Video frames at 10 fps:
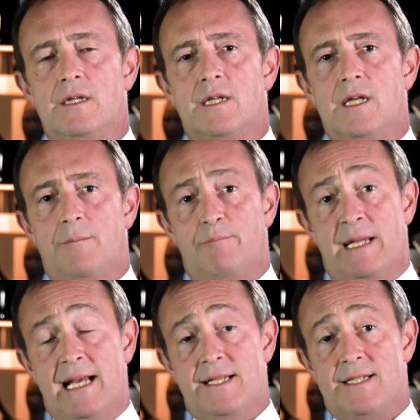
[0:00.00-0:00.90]
the
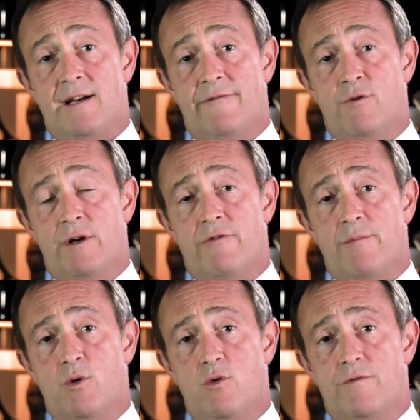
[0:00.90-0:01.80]
plates are fully
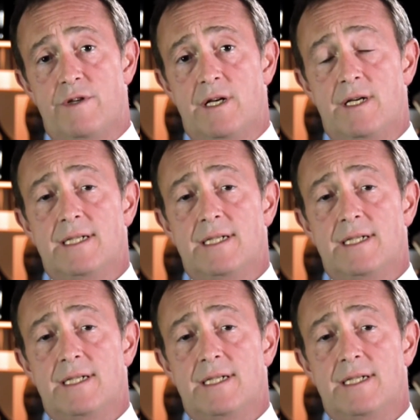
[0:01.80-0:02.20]
removed